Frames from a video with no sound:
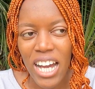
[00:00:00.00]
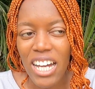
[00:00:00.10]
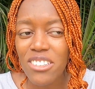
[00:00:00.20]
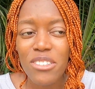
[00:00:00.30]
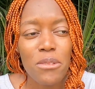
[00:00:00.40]

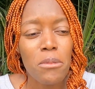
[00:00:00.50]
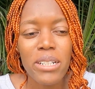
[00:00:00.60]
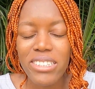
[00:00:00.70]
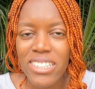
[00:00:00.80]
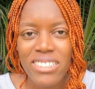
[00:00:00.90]
I don't know
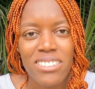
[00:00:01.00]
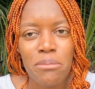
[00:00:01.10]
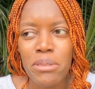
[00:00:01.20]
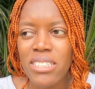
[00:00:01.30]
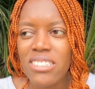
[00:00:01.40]
what they
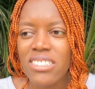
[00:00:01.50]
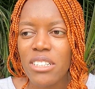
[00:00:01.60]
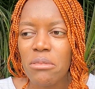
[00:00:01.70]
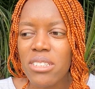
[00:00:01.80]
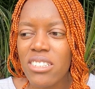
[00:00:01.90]
did, but
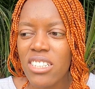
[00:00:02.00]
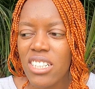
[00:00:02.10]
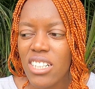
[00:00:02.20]
they were